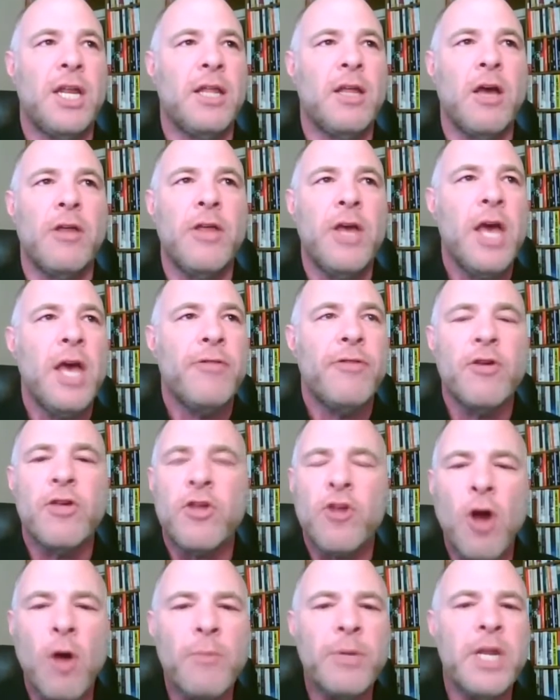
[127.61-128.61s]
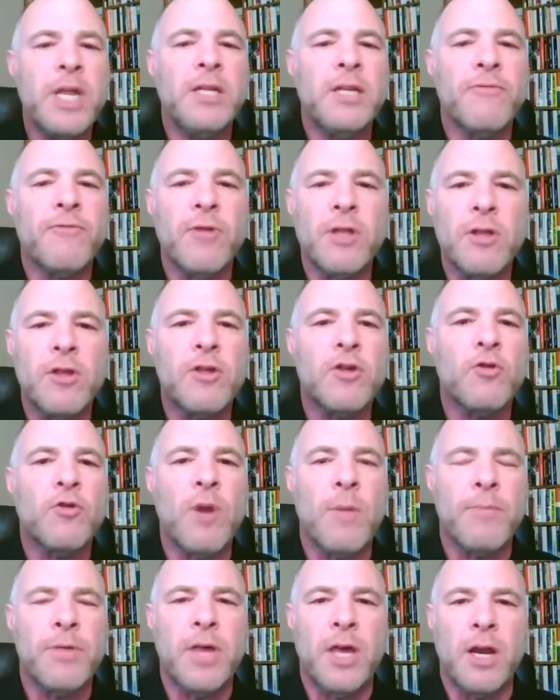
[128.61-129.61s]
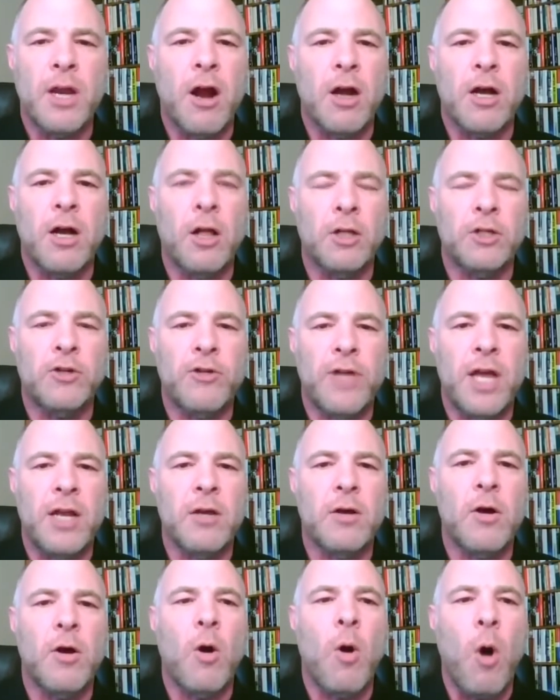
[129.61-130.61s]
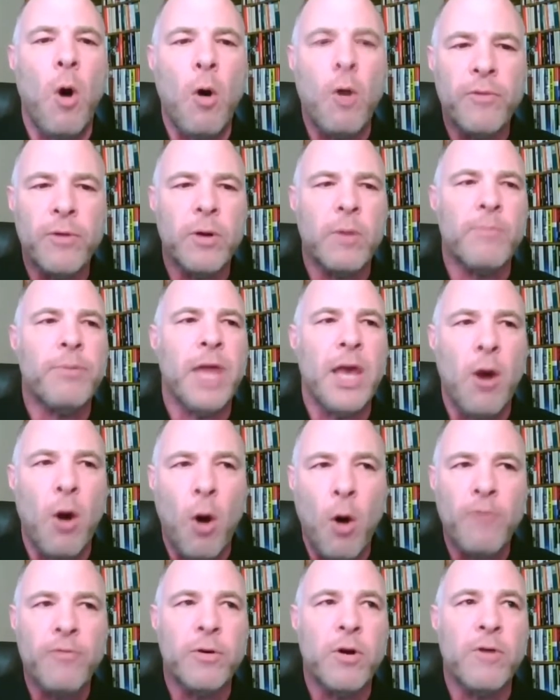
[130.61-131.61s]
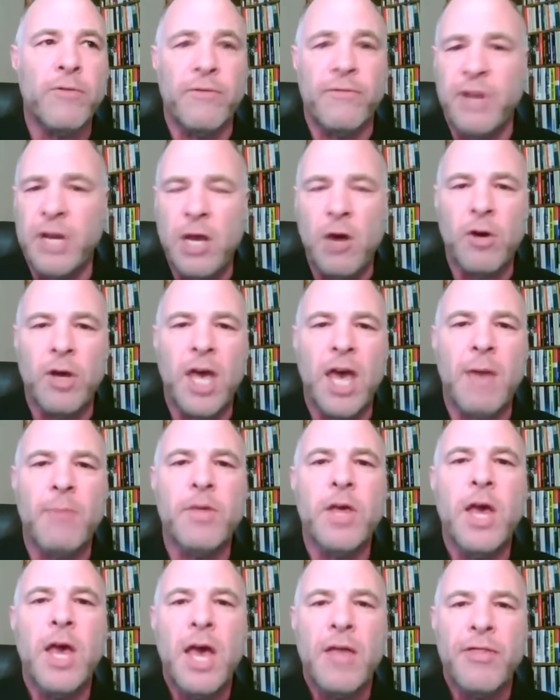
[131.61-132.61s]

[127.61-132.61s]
And there's so many different scripts in our culture that play over and over. Video games.